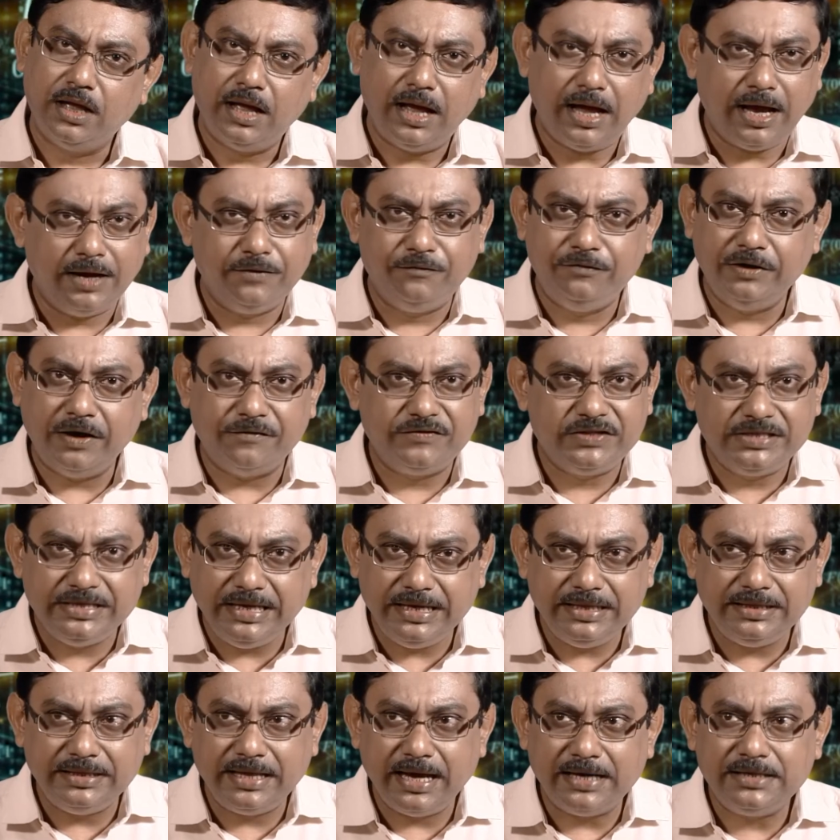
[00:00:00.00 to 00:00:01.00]
And we have
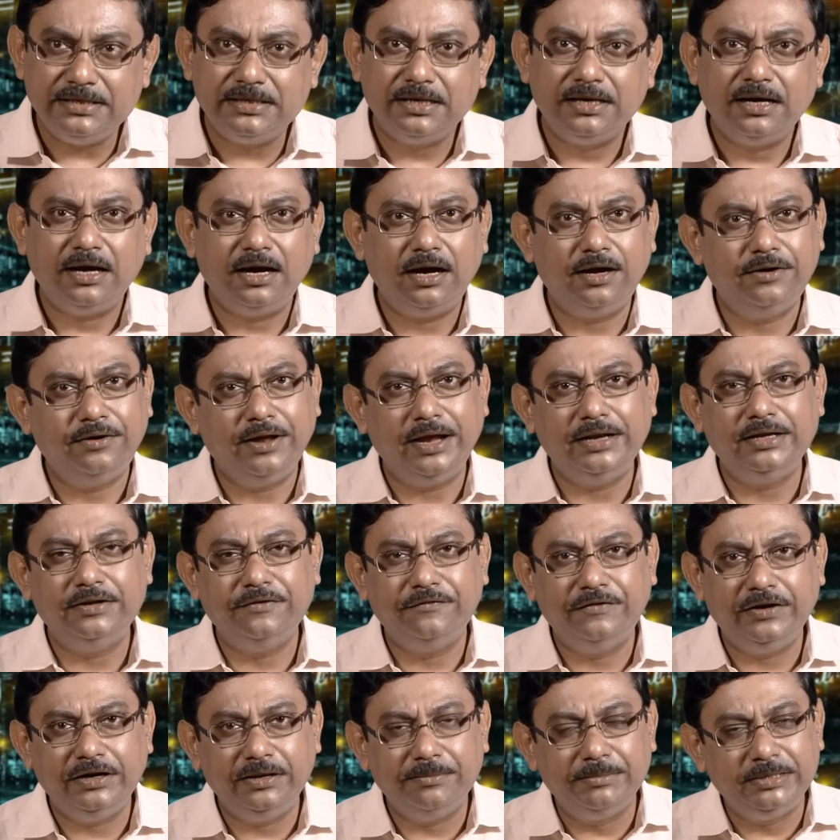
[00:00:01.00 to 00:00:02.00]
seen that a
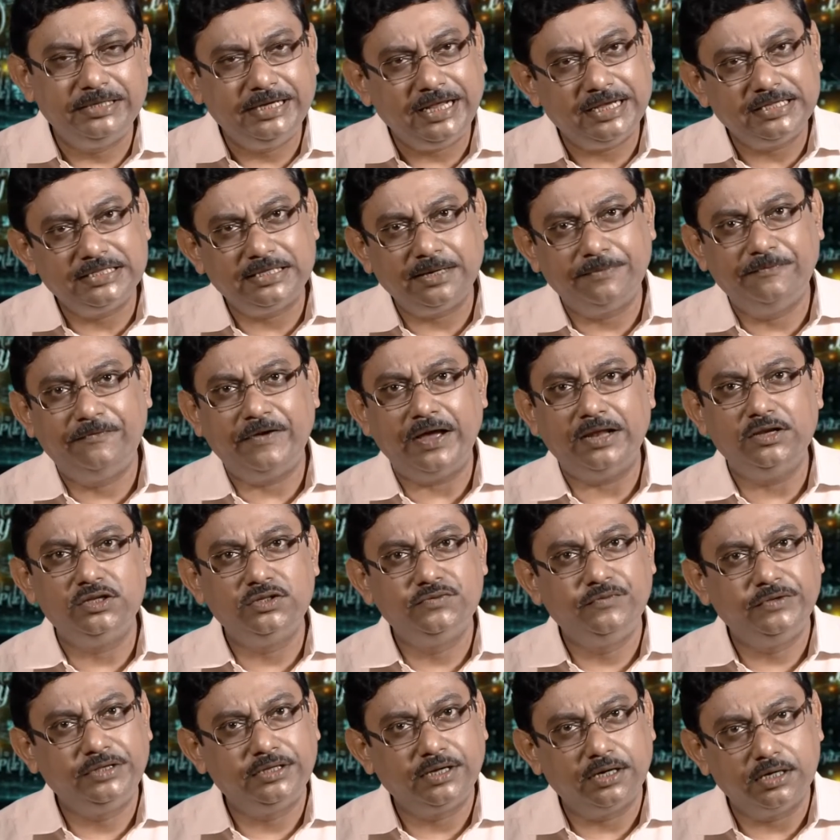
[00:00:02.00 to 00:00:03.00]
random variable takes up
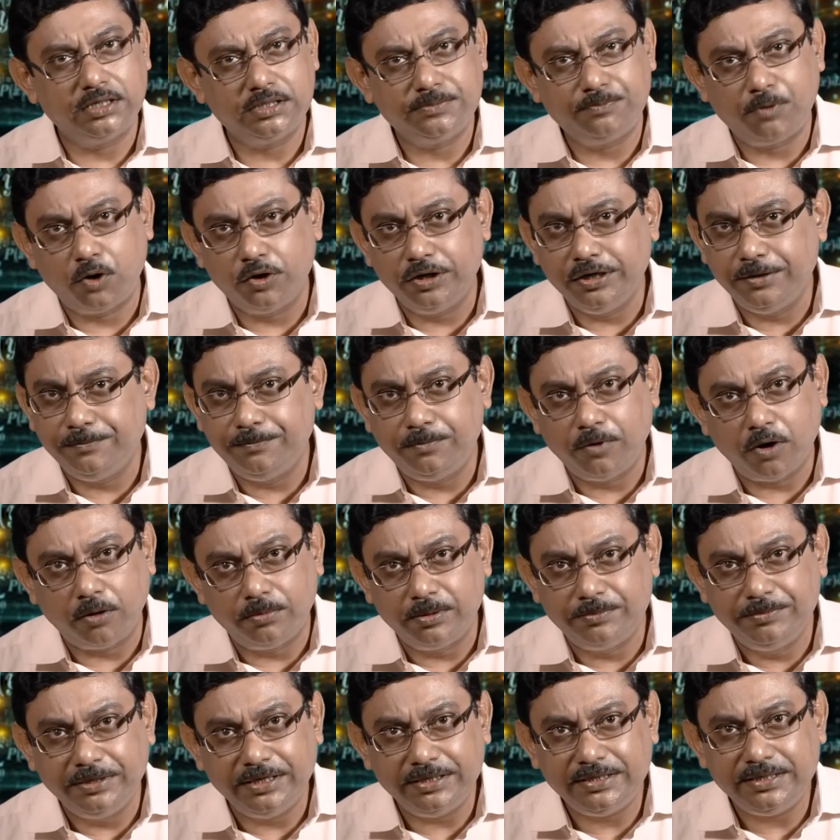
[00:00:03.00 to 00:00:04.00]
values with corresponding
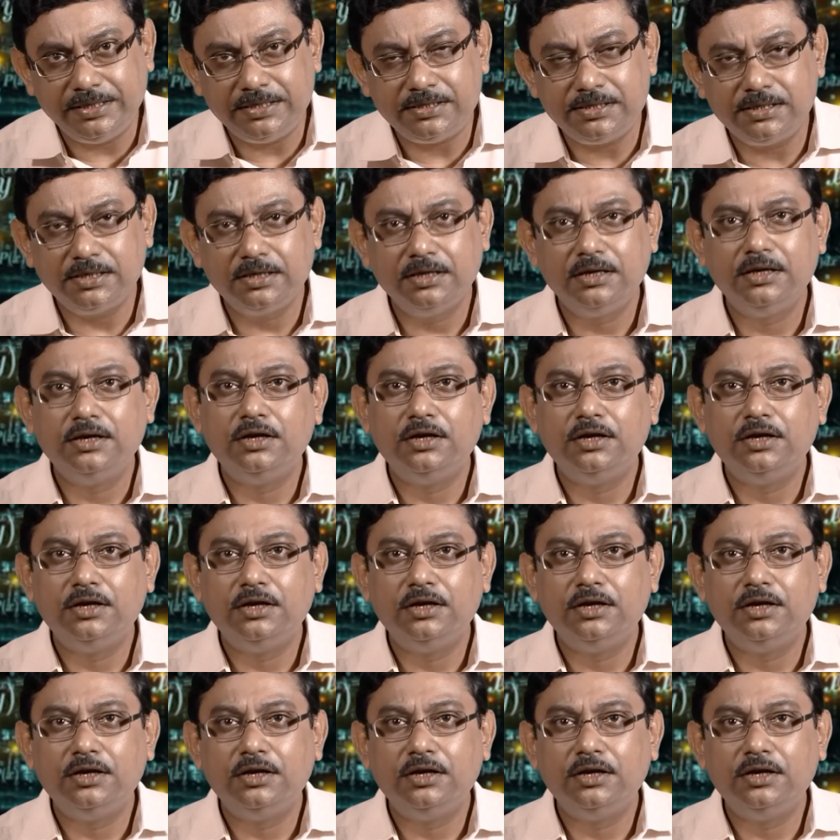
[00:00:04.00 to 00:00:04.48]
probabilities.